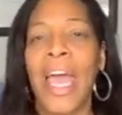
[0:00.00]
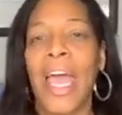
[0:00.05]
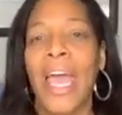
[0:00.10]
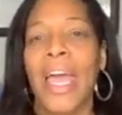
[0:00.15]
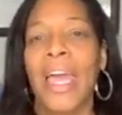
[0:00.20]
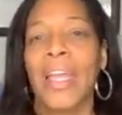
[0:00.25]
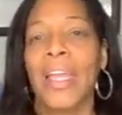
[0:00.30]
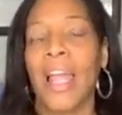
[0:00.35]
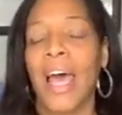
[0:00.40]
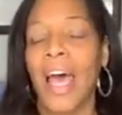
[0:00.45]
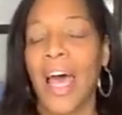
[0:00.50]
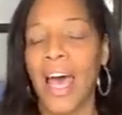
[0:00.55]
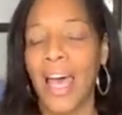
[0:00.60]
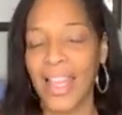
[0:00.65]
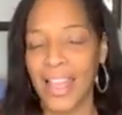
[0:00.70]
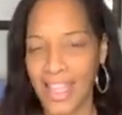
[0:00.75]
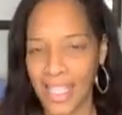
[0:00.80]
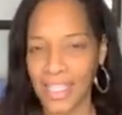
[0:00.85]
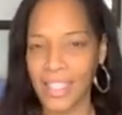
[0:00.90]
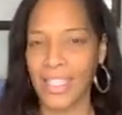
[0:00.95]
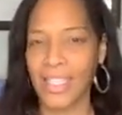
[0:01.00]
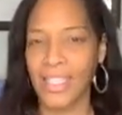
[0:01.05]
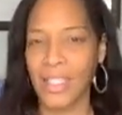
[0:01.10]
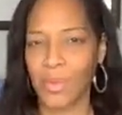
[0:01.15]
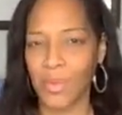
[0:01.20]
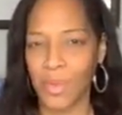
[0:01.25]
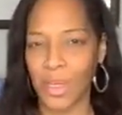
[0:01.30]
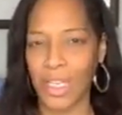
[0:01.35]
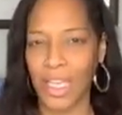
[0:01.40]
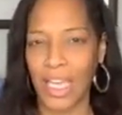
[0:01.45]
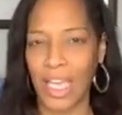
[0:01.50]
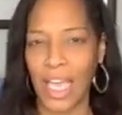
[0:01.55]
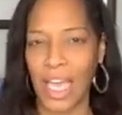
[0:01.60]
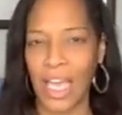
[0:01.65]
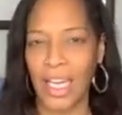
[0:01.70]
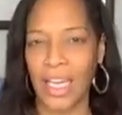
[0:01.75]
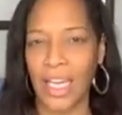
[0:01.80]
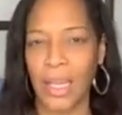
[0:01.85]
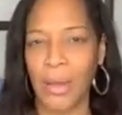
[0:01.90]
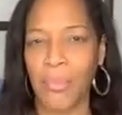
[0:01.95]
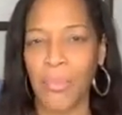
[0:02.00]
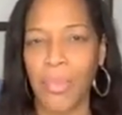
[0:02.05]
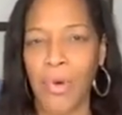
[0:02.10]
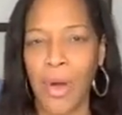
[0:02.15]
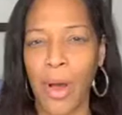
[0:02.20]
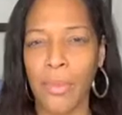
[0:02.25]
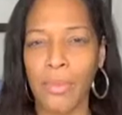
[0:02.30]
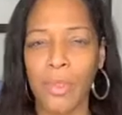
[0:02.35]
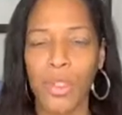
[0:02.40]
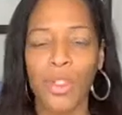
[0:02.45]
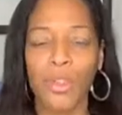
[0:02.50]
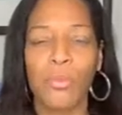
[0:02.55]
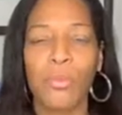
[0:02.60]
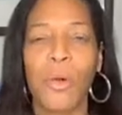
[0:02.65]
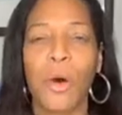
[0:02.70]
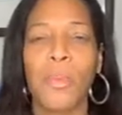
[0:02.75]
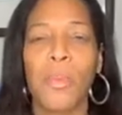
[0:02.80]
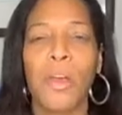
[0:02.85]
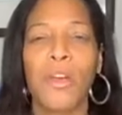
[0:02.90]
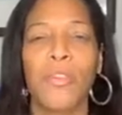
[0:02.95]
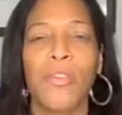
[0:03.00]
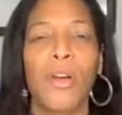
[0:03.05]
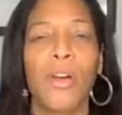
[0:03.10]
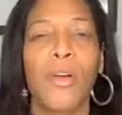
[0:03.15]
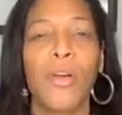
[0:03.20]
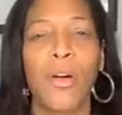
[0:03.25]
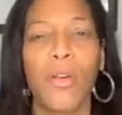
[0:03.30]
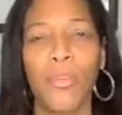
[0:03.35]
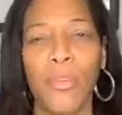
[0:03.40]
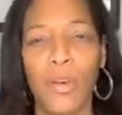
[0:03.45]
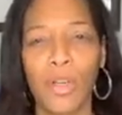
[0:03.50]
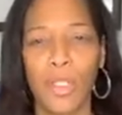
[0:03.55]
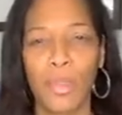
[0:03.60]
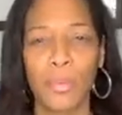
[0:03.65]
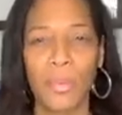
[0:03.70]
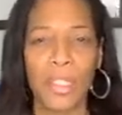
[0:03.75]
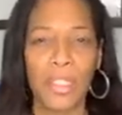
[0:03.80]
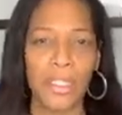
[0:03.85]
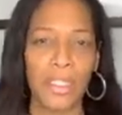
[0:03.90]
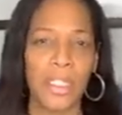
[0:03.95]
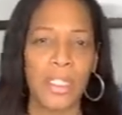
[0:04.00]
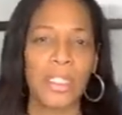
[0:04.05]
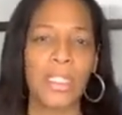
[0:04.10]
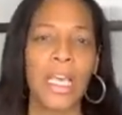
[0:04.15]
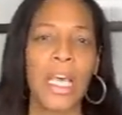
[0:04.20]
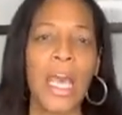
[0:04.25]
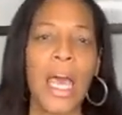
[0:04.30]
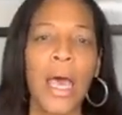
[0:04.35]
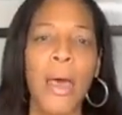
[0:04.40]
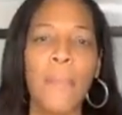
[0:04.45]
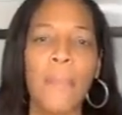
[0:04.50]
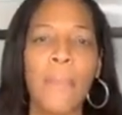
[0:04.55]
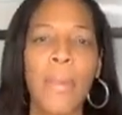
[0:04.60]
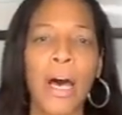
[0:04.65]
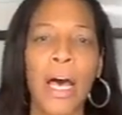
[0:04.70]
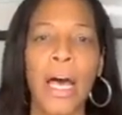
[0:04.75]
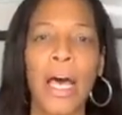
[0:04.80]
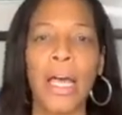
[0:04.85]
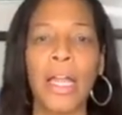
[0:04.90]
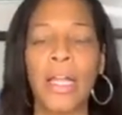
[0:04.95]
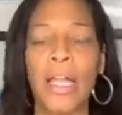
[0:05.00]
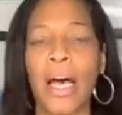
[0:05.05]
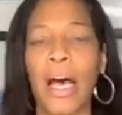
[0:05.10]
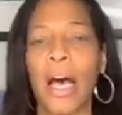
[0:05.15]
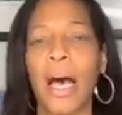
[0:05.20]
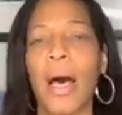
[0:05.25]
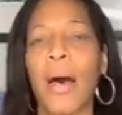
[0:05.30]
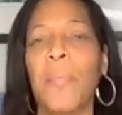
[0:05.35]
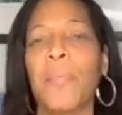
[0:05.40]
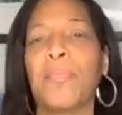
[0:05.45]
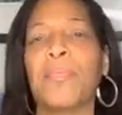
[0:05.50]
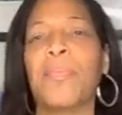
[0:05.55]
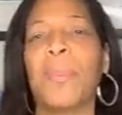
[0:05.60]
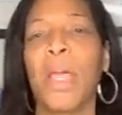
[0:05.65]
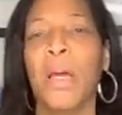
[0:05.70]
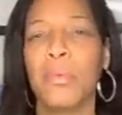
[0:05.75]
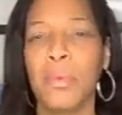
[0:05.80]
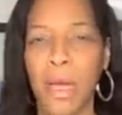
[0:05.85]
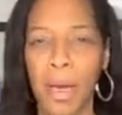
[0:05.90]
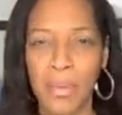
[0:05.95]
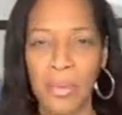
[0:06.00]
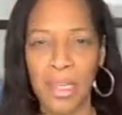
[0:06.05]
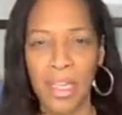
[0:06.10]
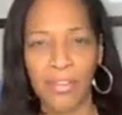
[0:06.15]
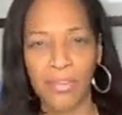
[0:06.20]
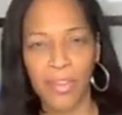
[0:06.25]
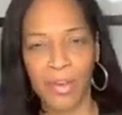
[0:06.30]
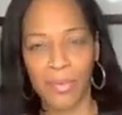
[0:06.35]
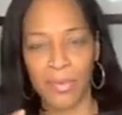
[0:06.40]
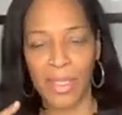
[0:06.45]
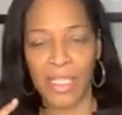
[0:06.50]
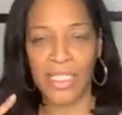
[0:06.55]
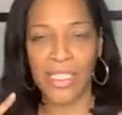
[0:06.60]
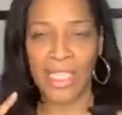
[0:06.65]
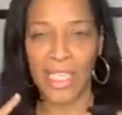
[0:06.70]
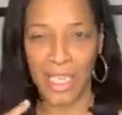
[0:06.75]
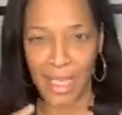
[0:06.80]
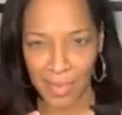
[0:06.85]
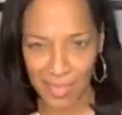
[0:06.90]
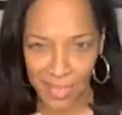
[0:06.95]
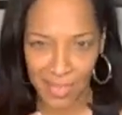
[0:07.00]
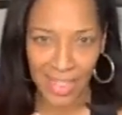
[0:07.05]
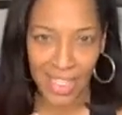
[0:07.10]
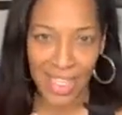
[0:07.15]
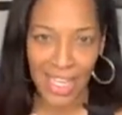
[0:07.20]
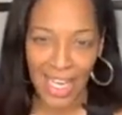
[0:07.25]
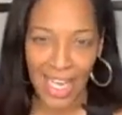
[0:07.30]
And this is really an impromptu moment for grown folks business. But I'm coming in from the gym.